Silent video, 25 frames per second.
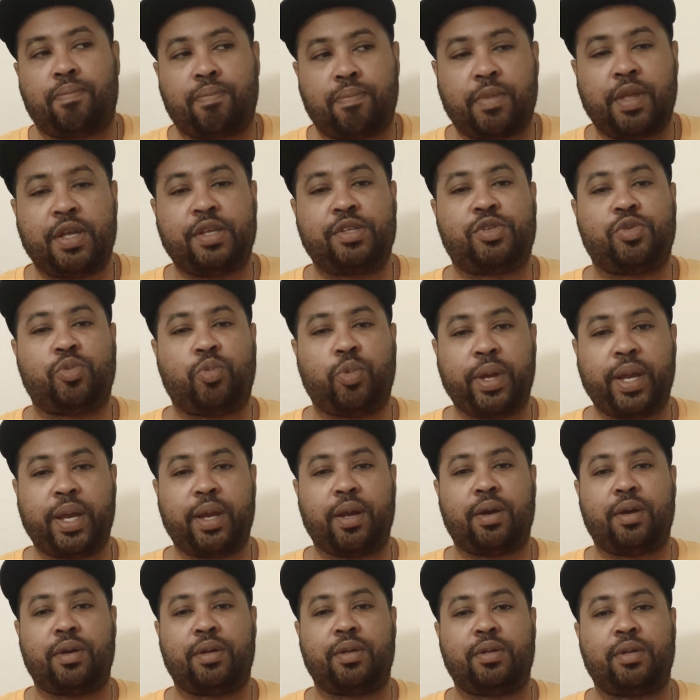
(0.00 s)
It's
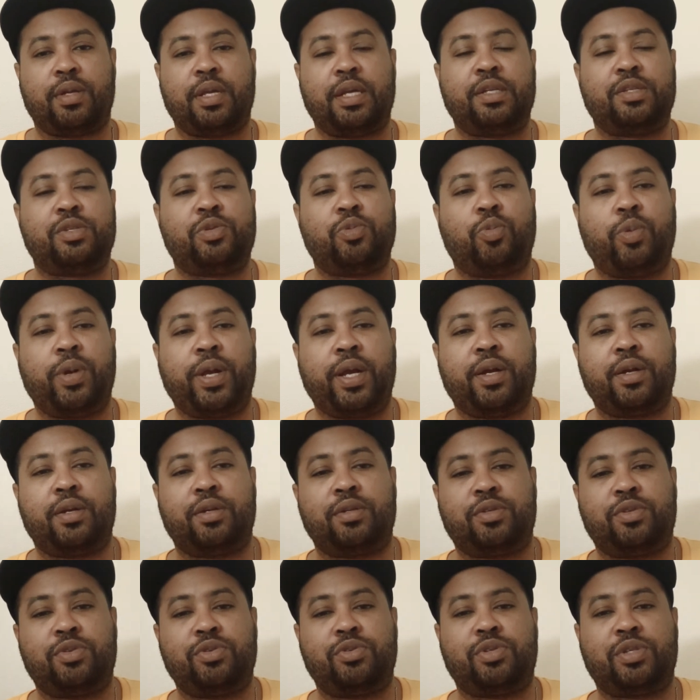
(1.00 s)
weird. It's
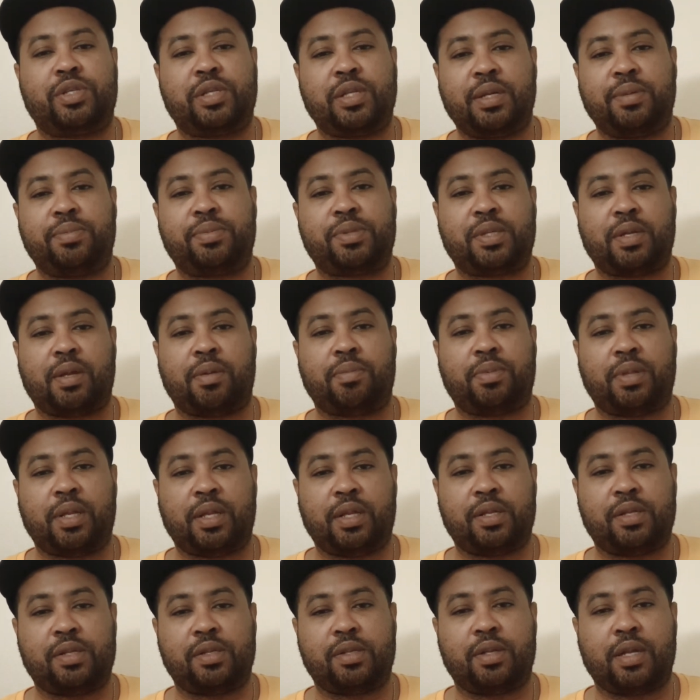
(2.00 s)
weird to slip
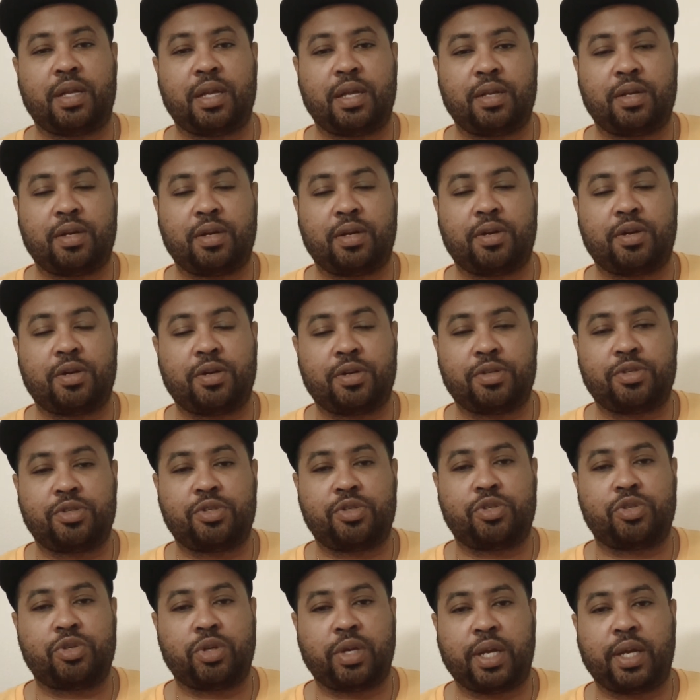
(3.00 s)
something in a
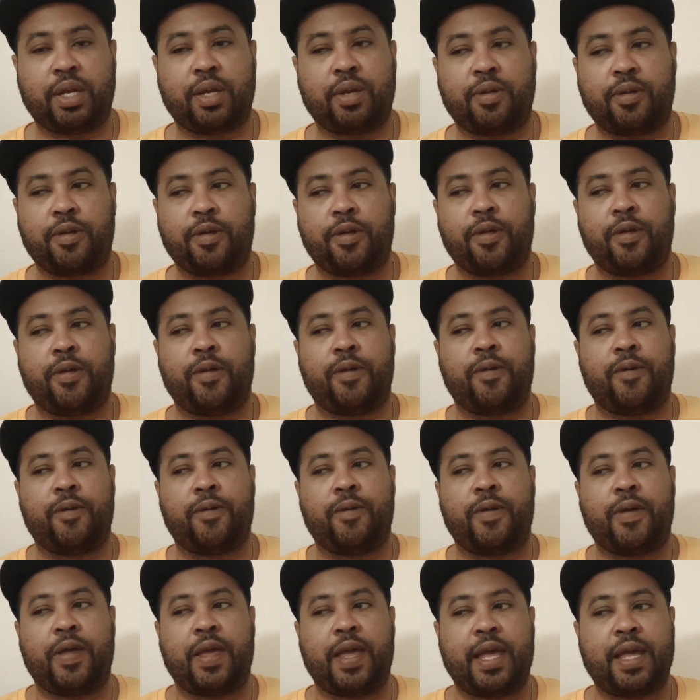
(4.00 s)
girl's drink
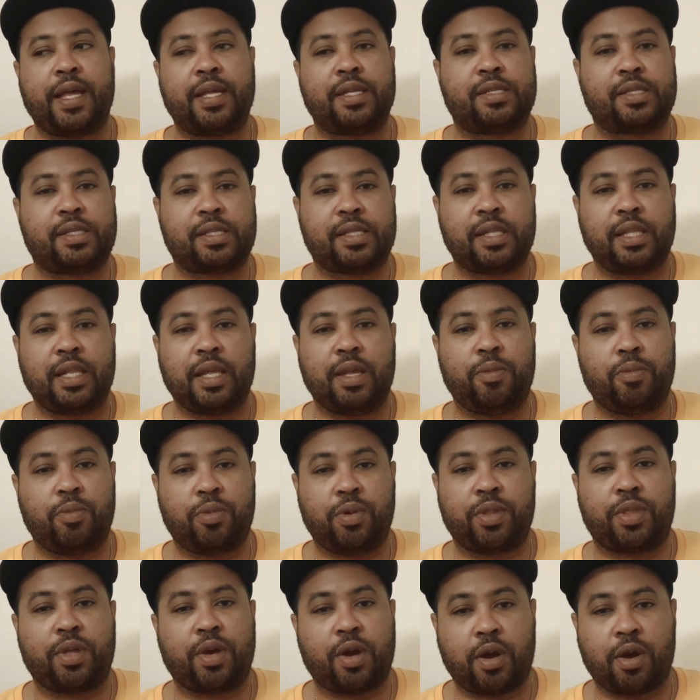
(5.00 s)
and sleep
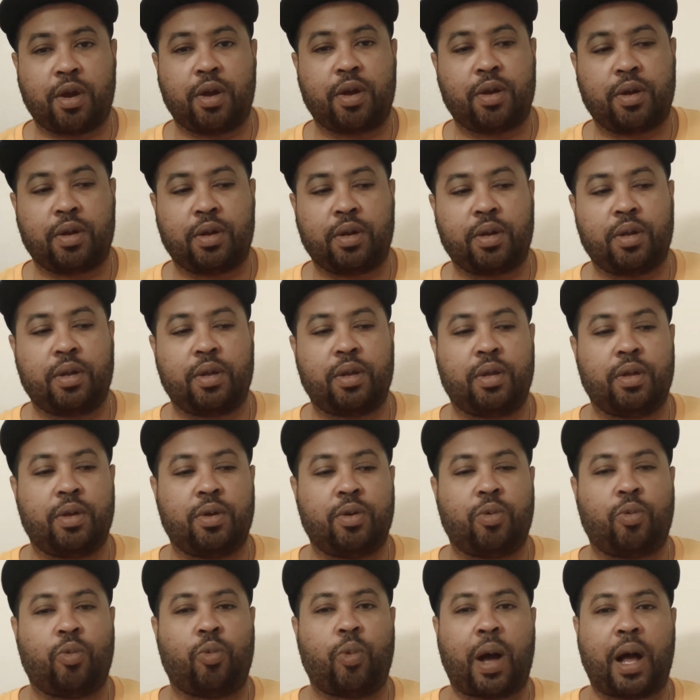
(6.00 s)
with her
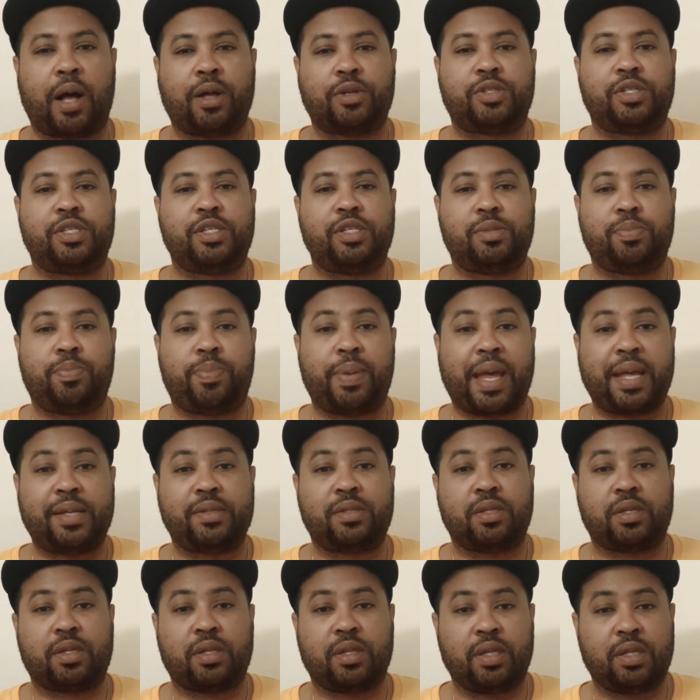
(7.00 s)
while she's
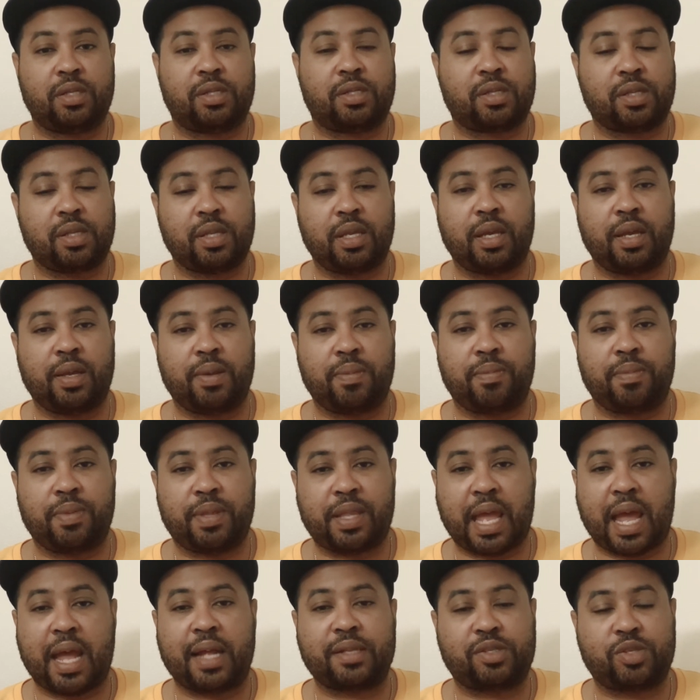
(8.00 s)
basically asleep.
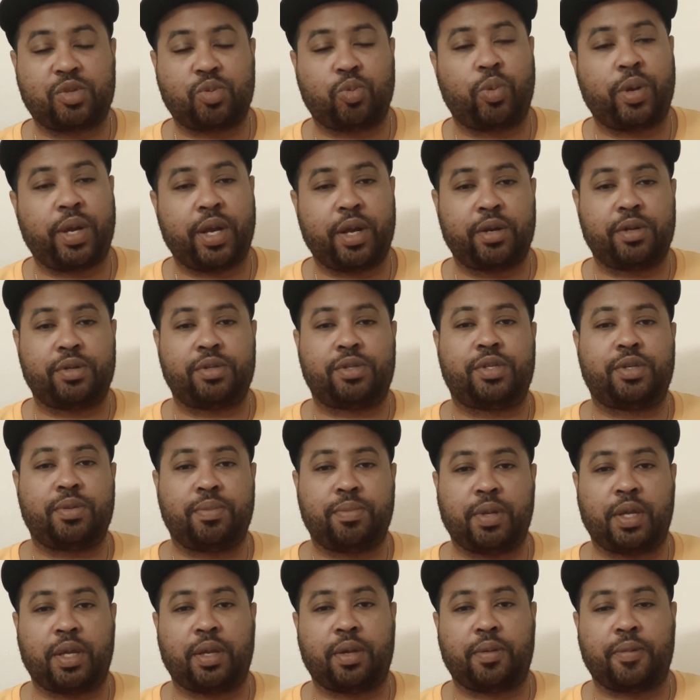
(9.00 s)
That's weird to
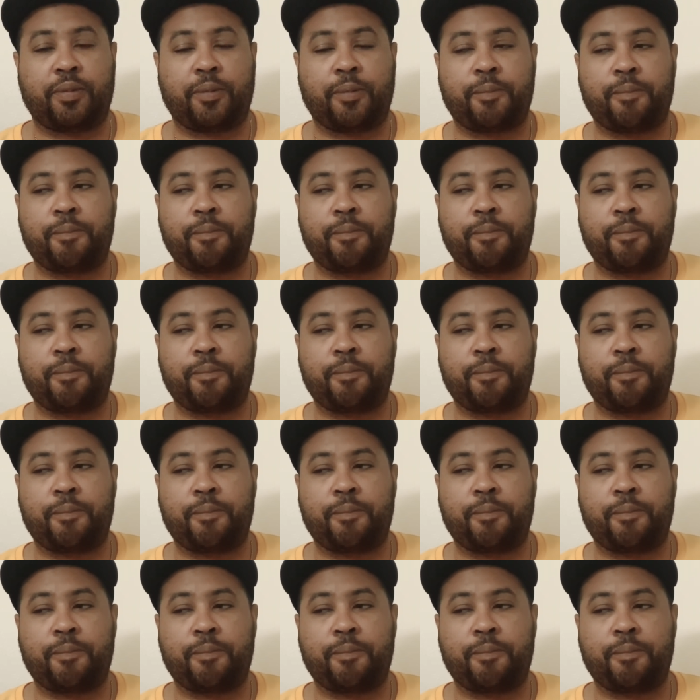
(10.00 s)
me.